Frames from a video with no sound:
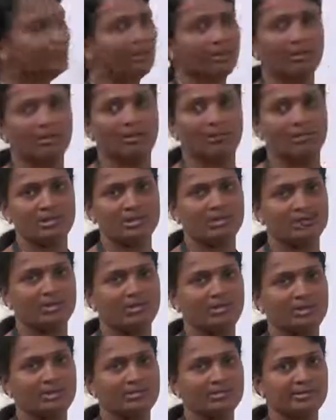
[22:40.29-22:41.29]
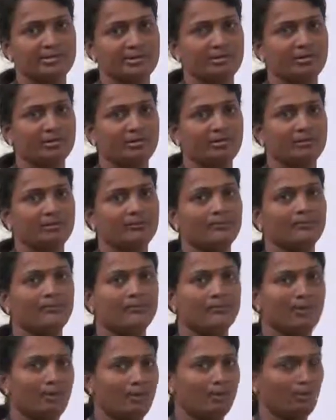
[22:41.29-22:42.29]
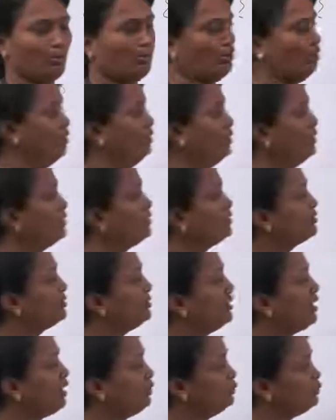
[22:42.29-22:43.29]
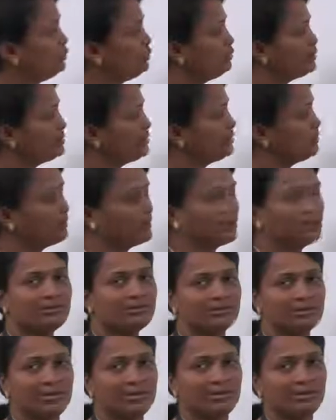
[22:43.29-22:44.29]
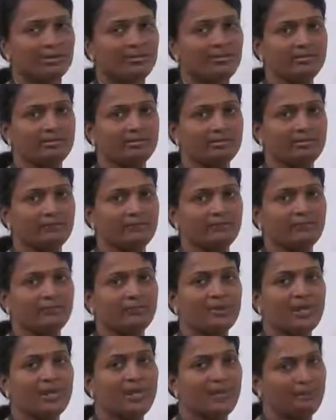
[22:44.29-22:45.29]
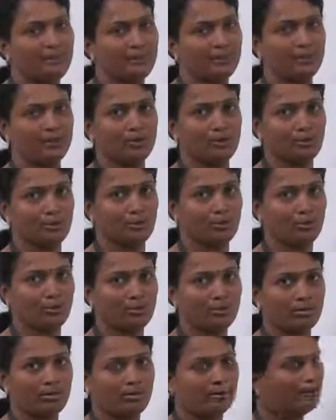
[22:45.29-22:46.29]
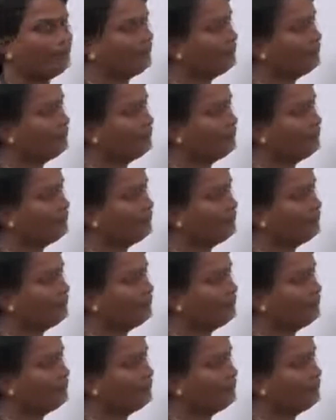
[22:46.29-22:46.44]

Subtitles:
any elements from the stack? No. So how to check whether stack is empty or not?